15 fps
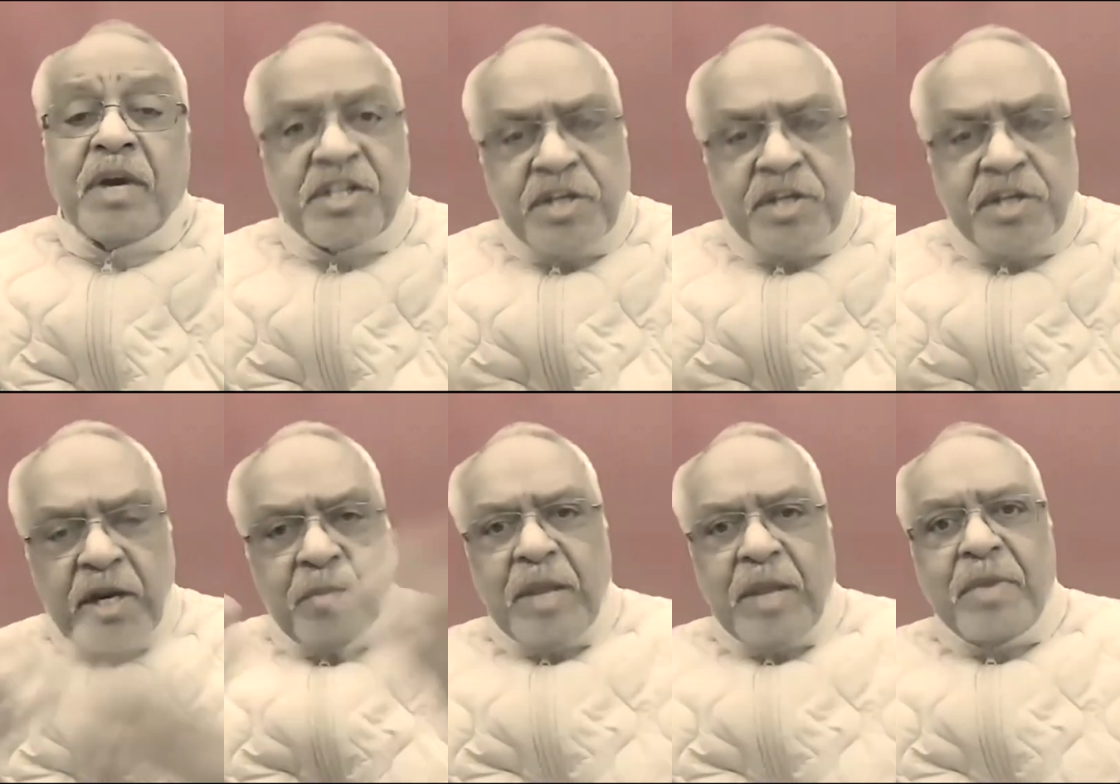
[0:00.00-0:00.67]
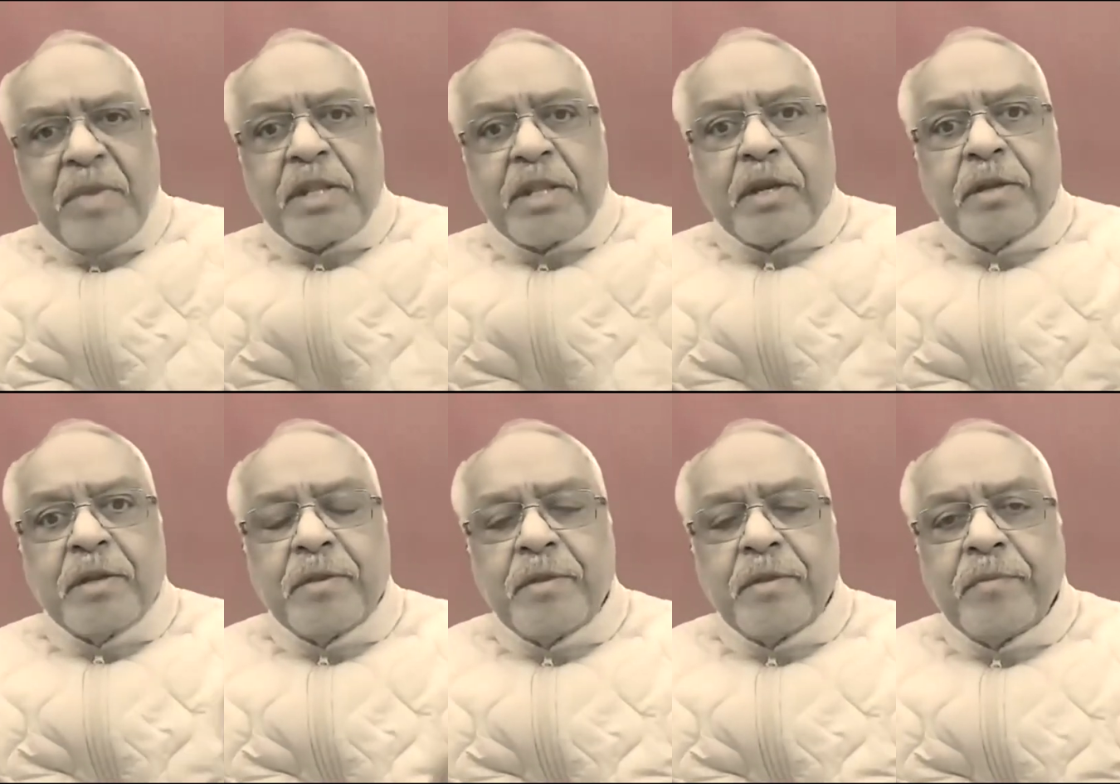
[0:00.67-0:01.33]
Bystander, my
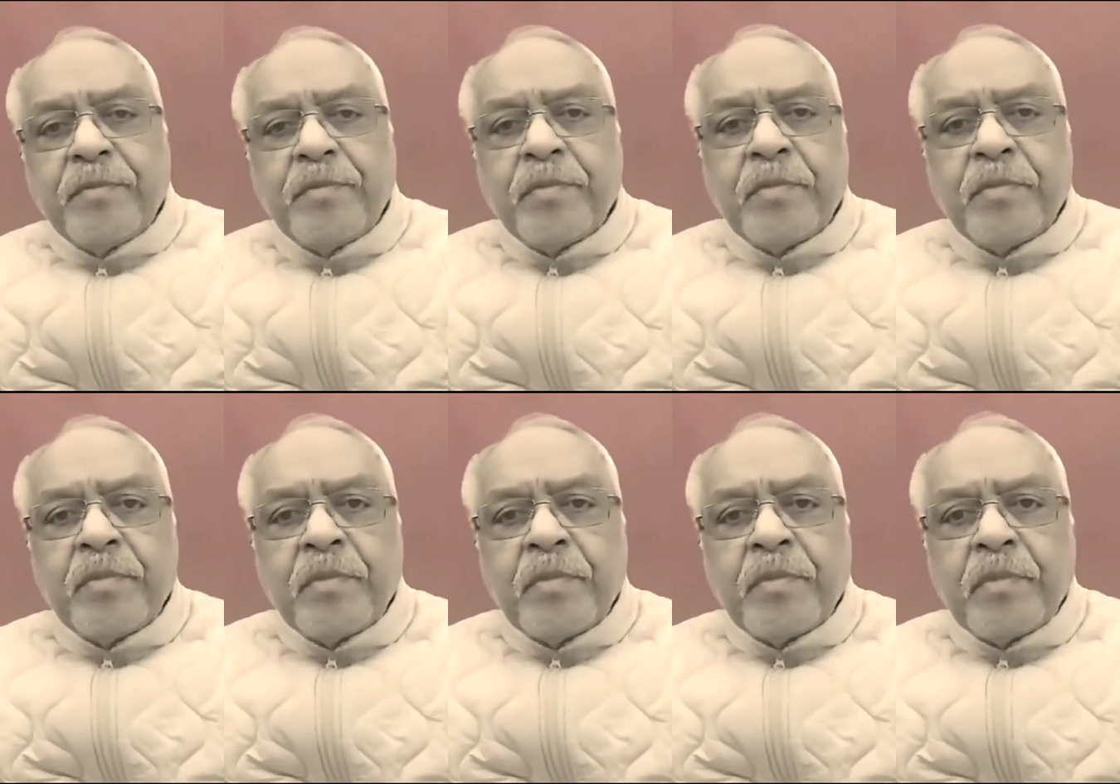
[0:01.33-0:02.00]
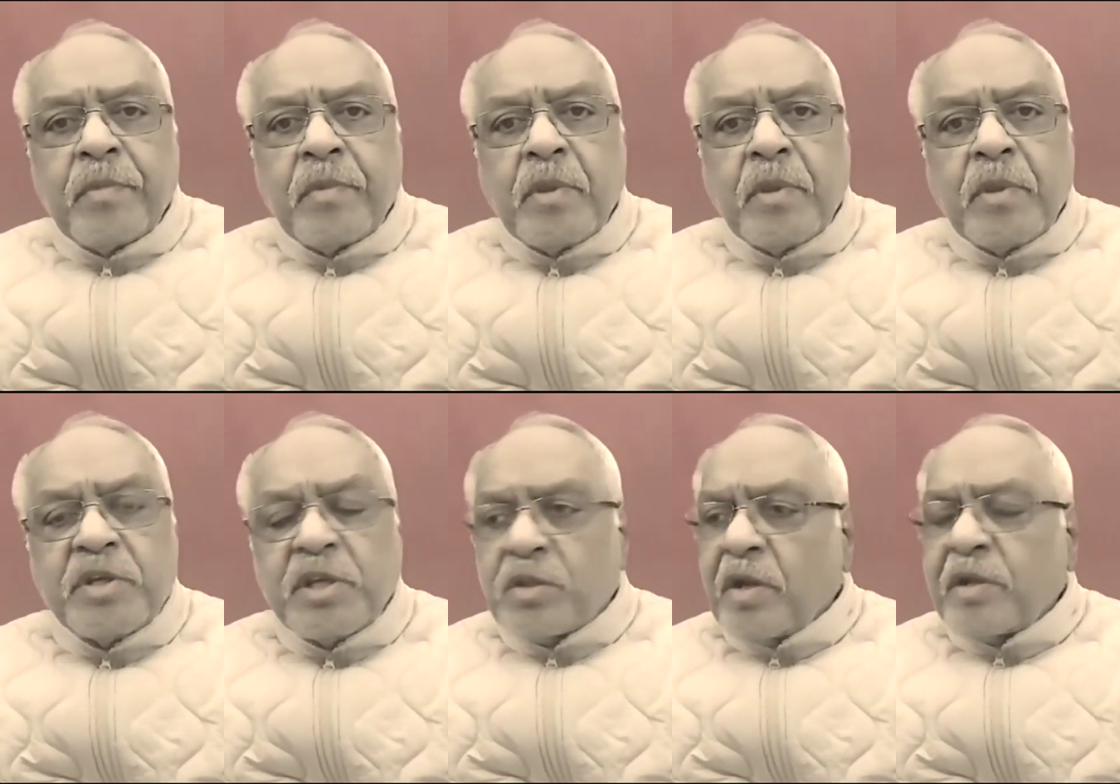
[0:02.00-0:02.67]
mother.
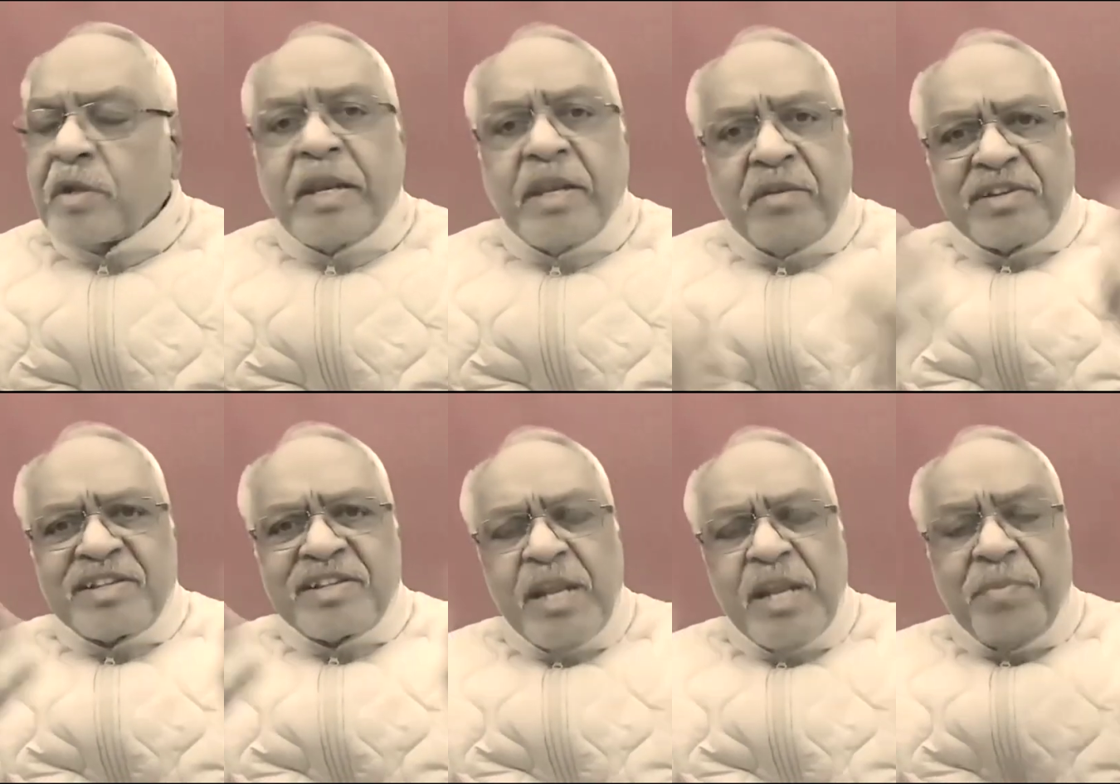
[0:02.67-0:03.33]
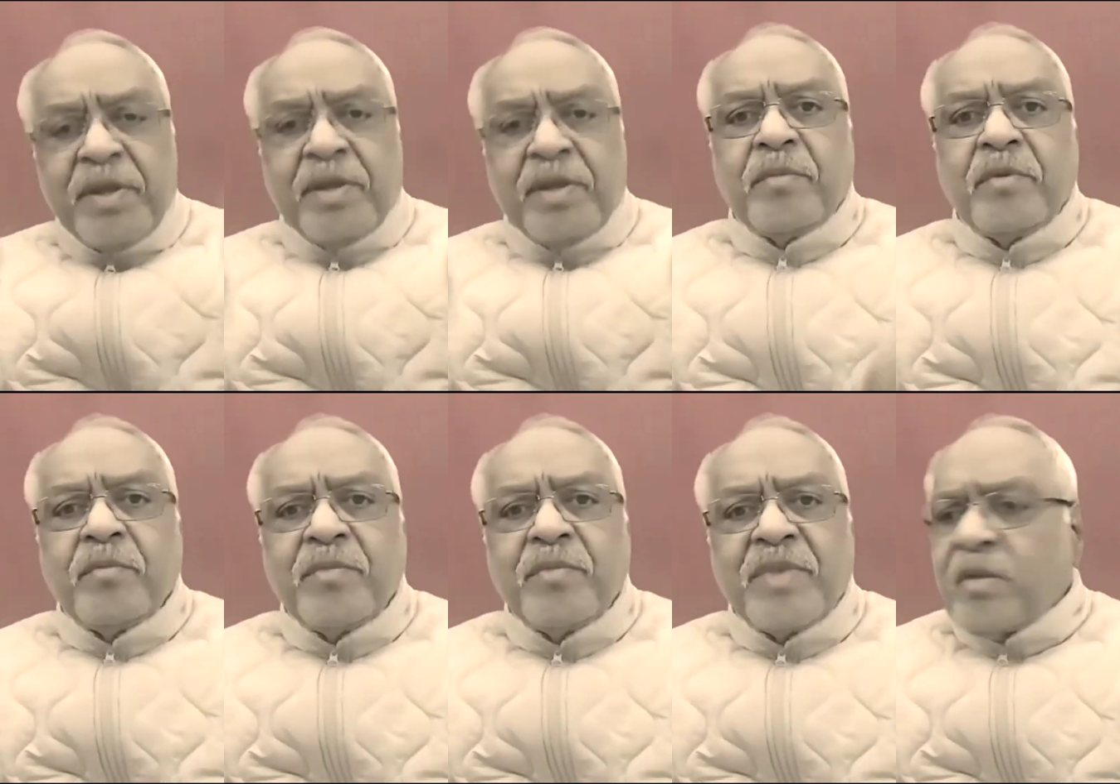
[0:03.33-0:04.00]
She thought that he was sleeping
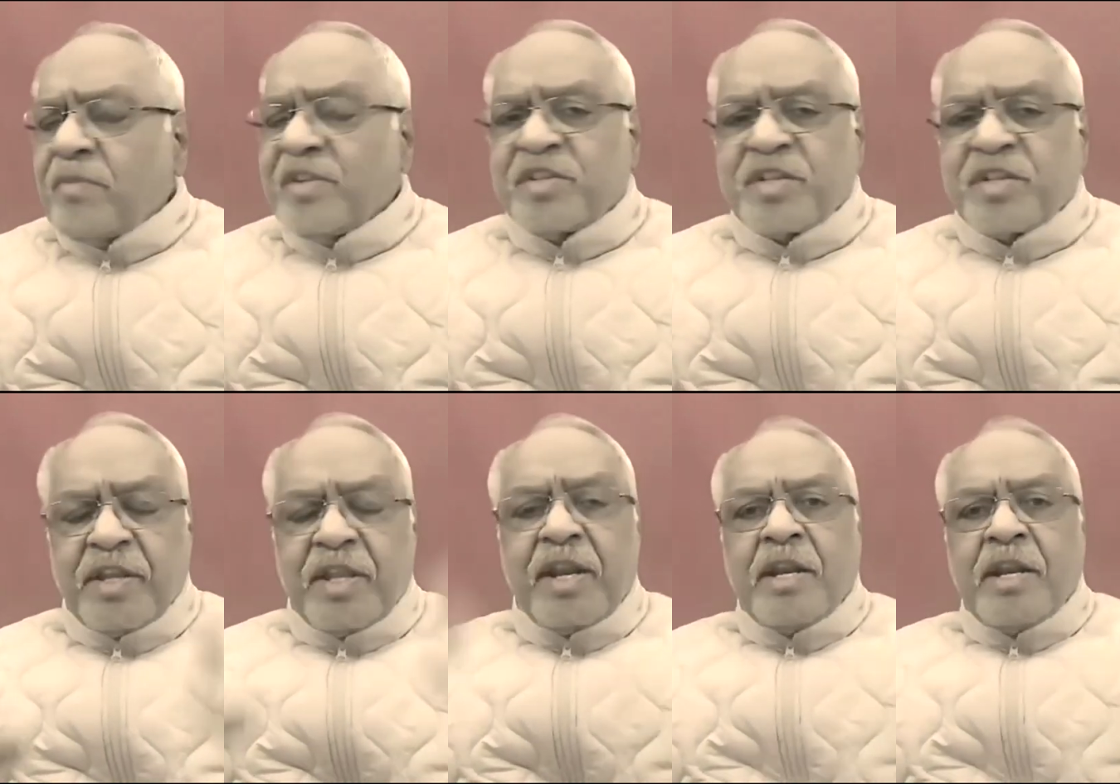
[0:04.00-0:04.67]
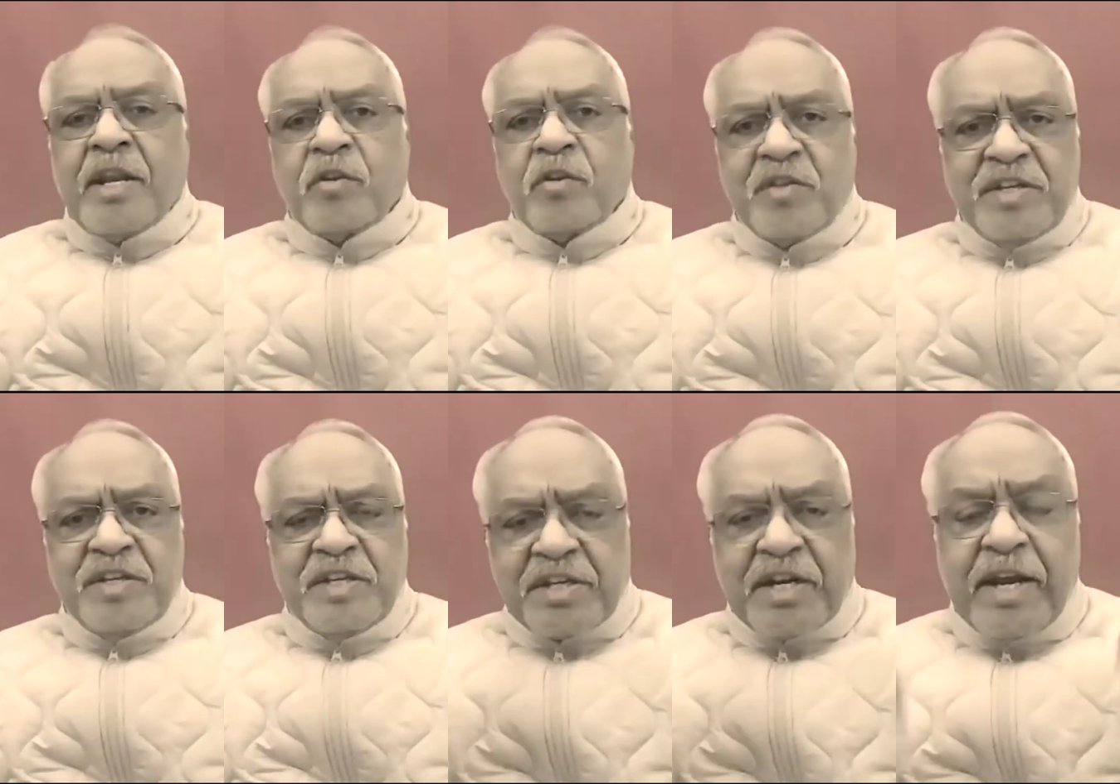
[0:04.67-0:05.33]
because of the surgery and all
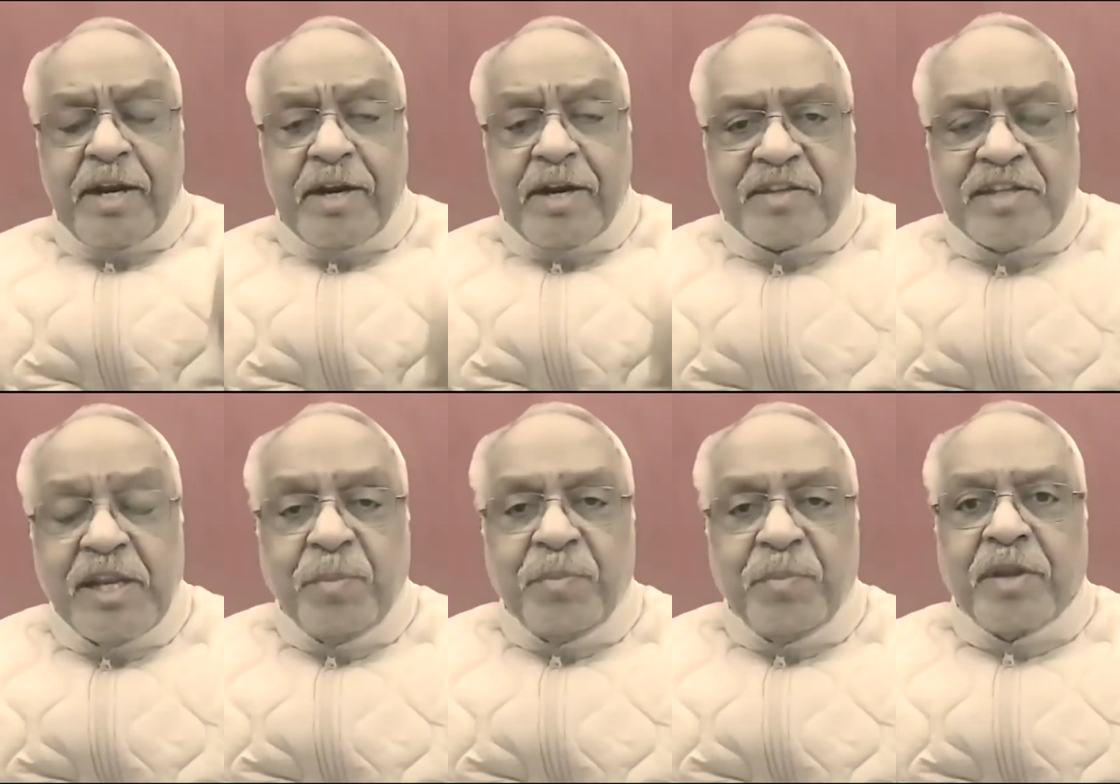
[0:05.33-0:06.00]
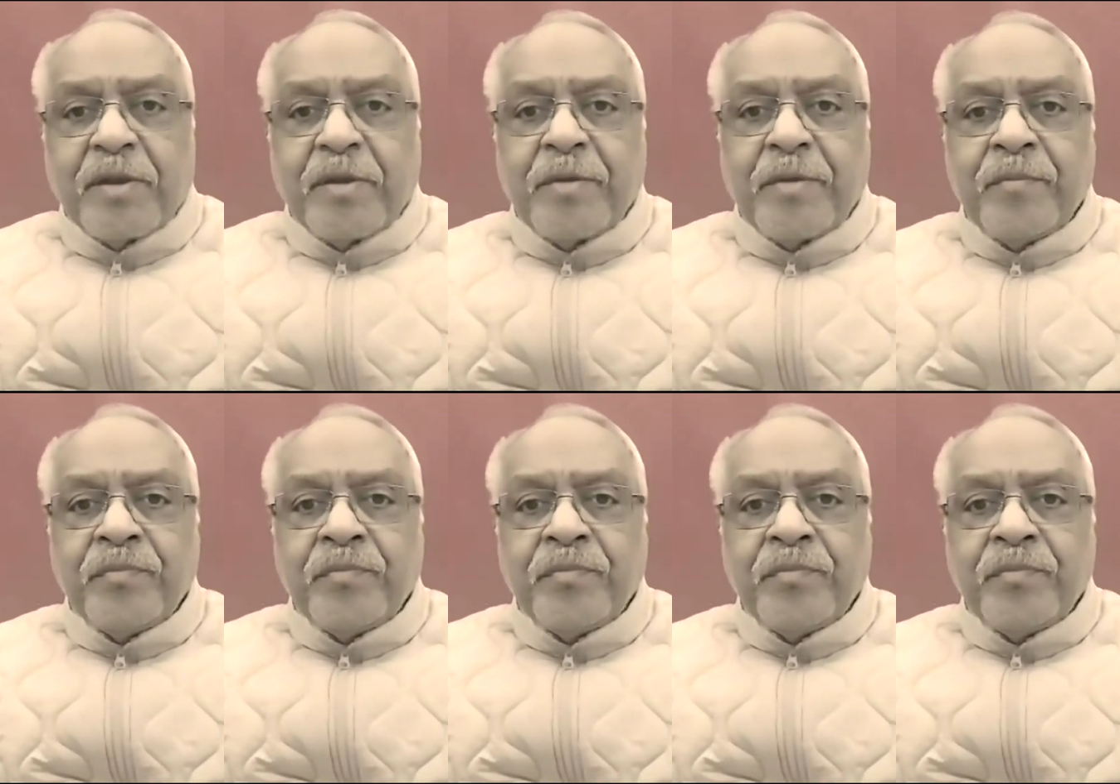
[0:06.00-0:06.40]
those. He is tired, sleeping.